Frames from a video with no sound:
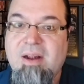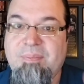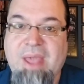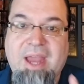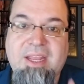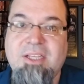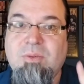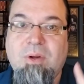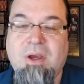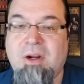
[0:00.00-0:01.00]
That is
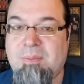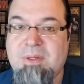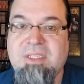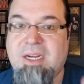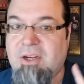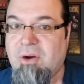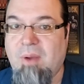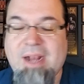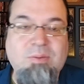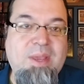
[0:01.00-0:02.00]
100%
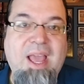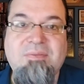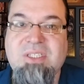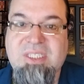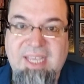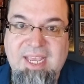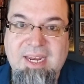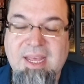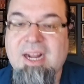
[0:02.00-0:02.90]
correct. We have seen